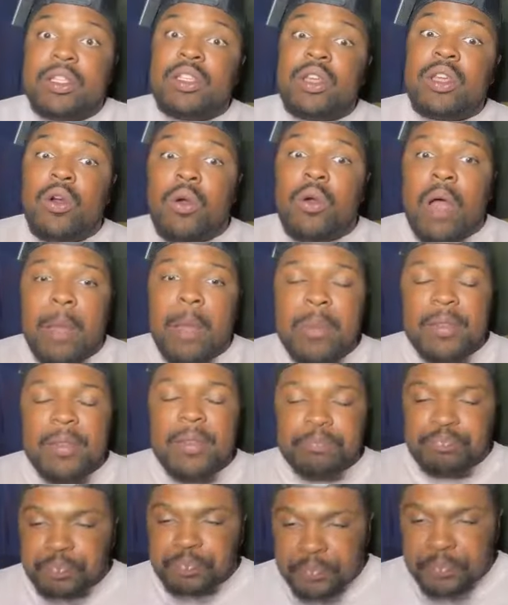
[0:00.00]
So I
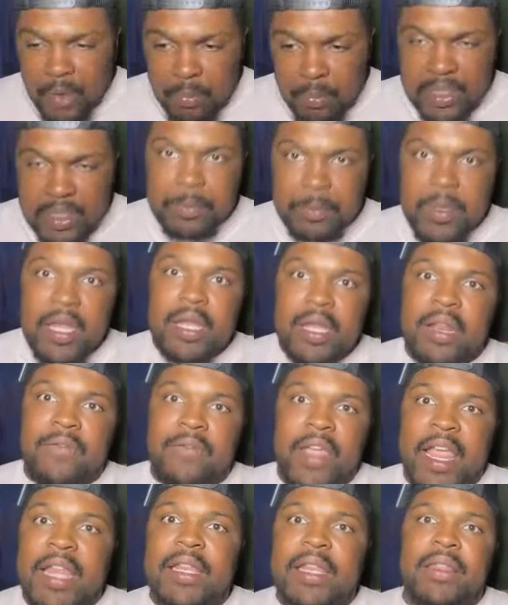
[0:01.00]
mean, but speaking of
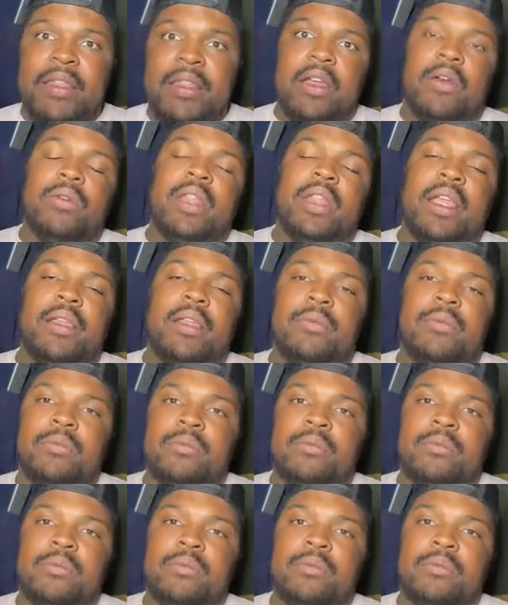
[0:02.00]
indie though, like